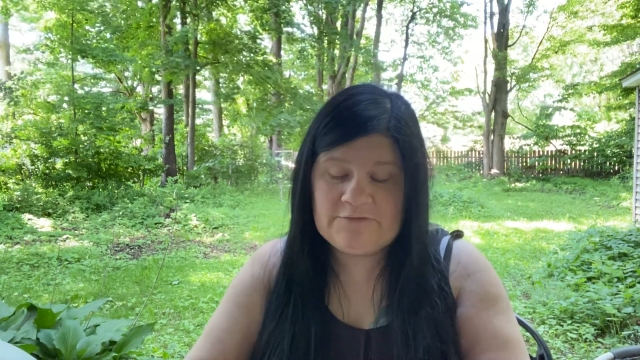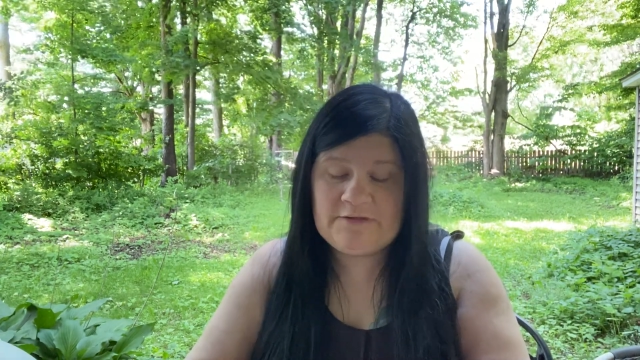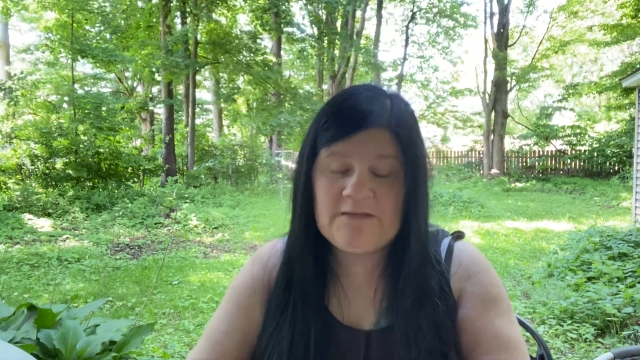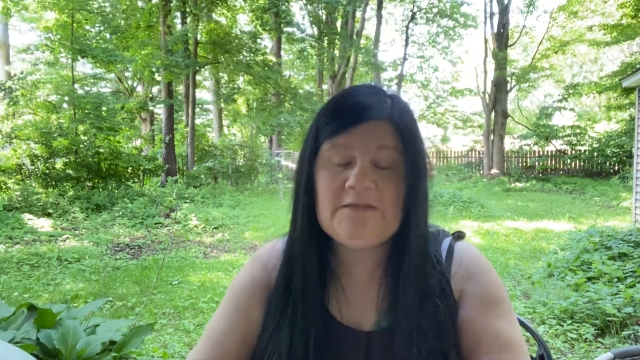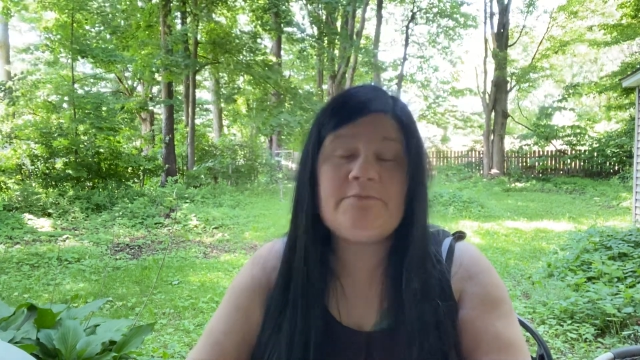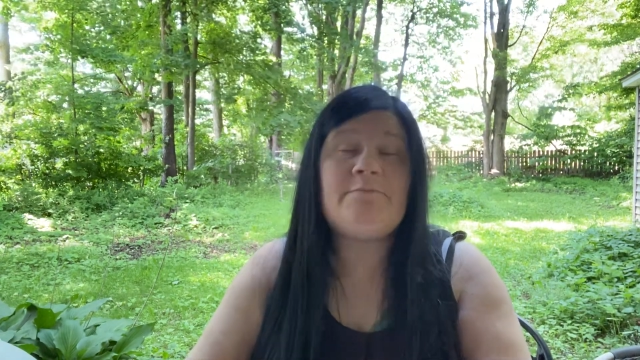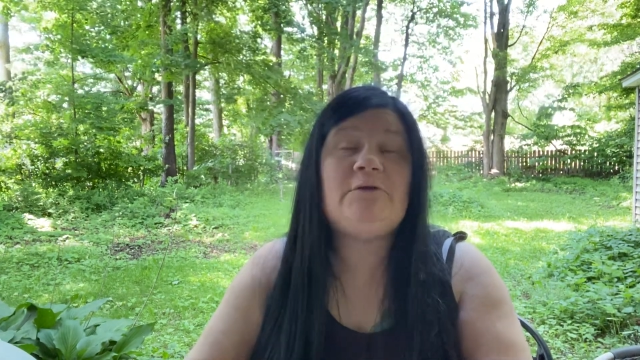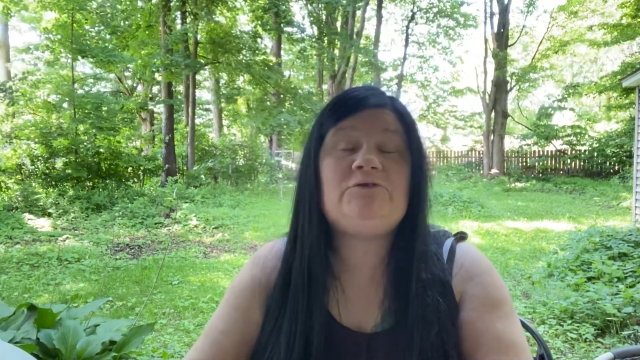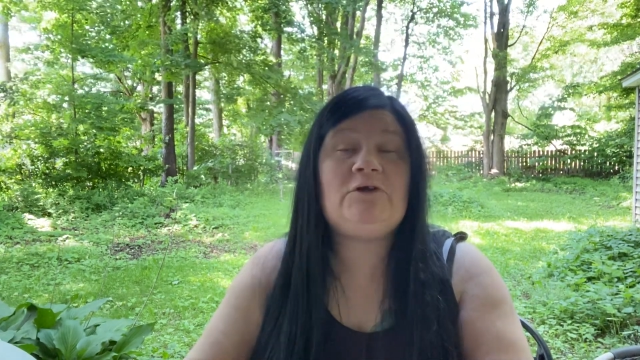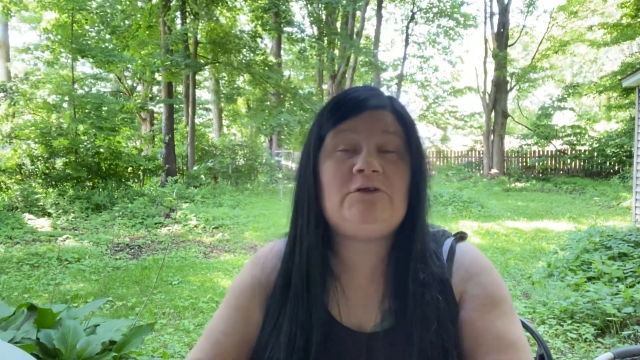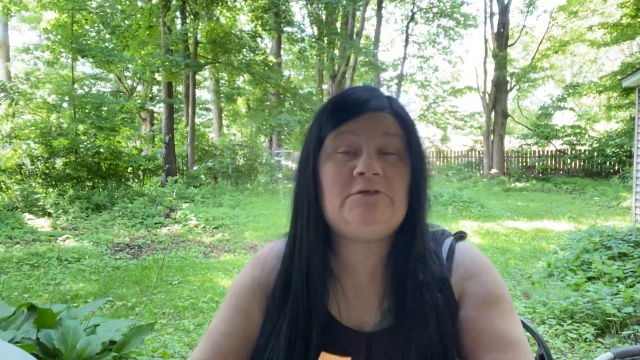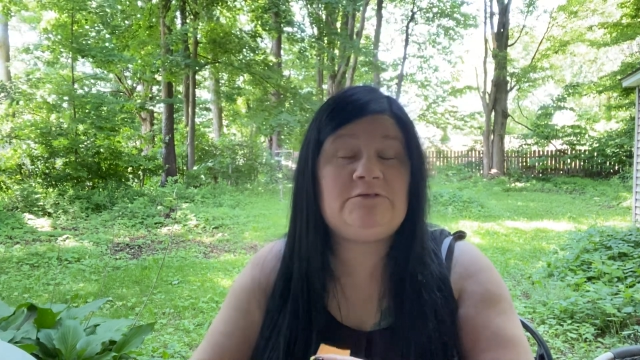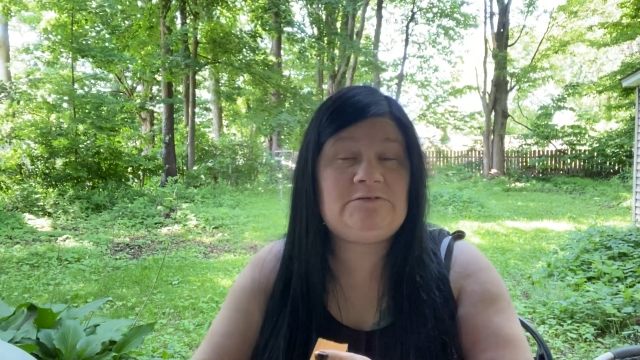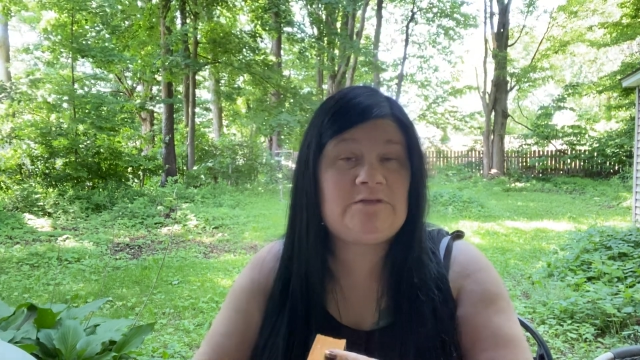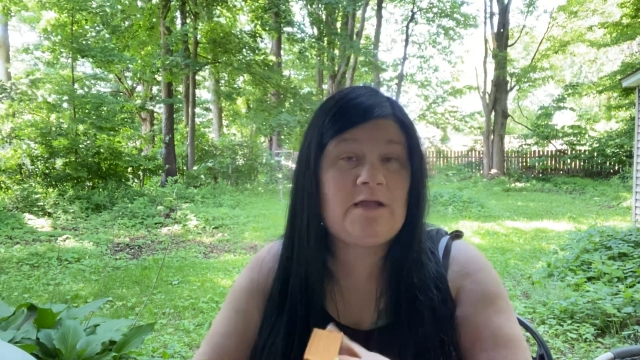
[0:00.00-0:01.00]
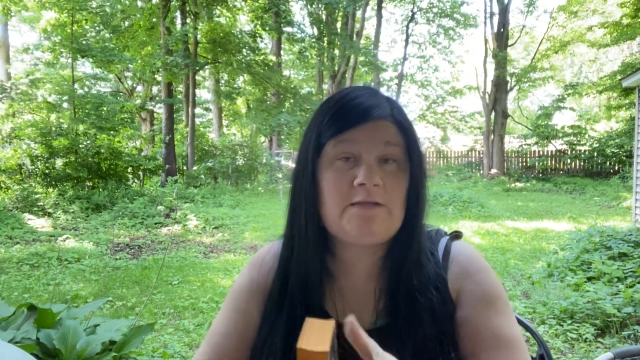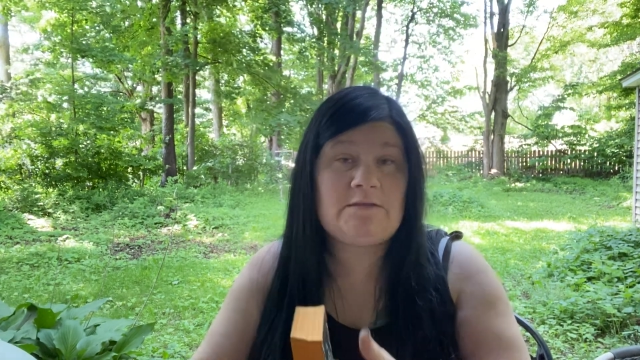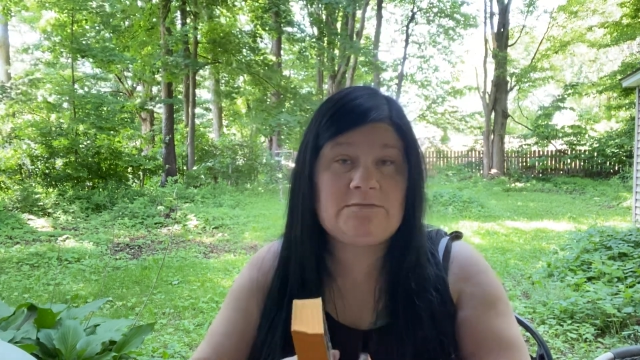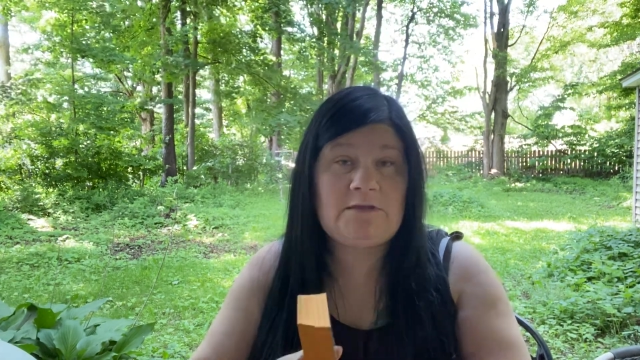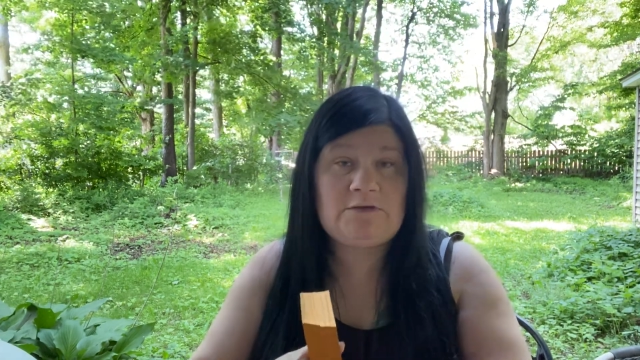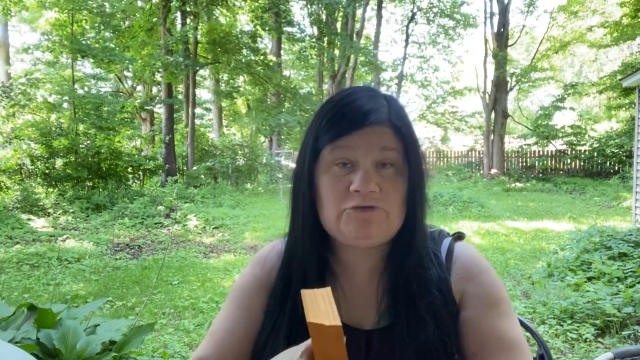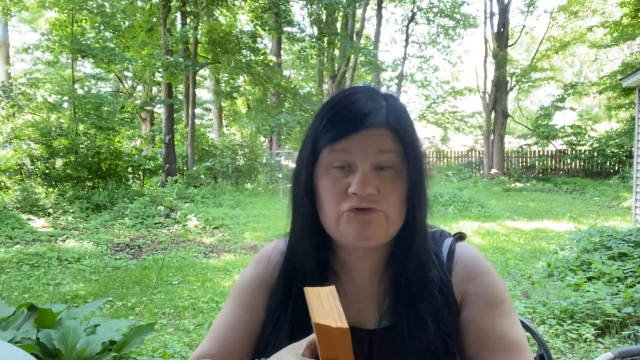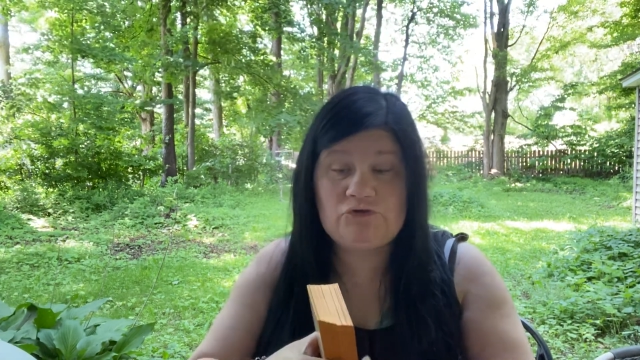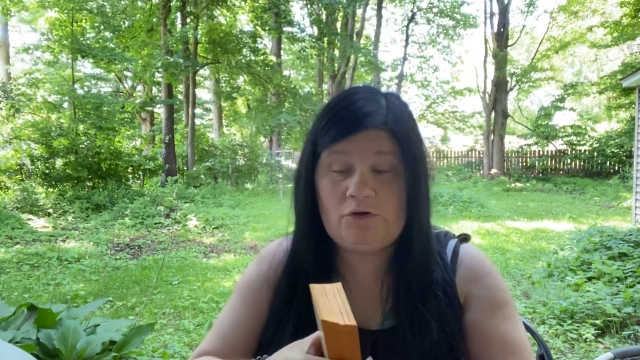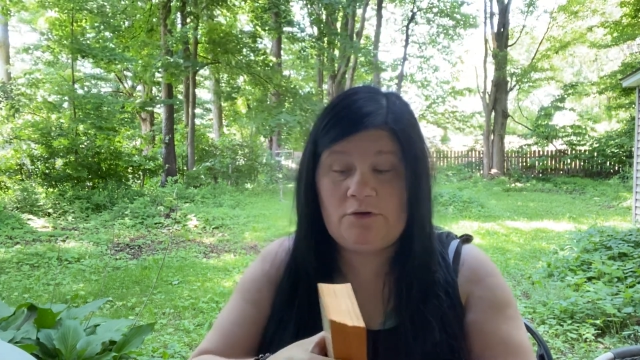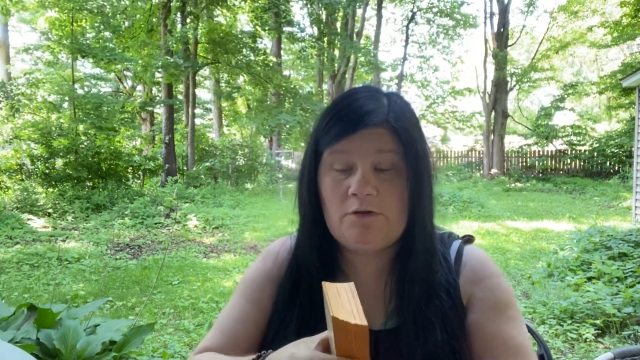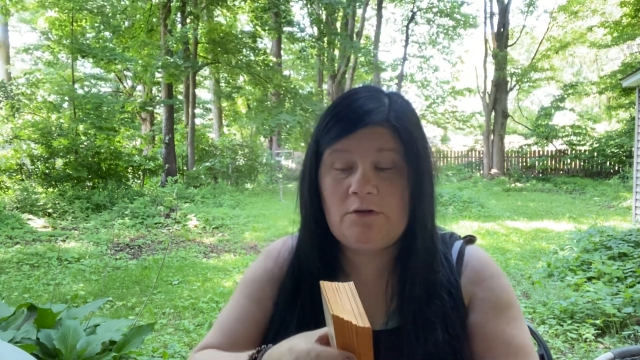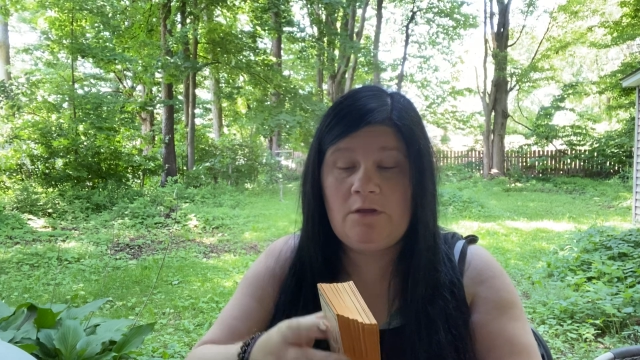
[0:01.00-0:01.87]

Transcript: see as much on this deck as I should.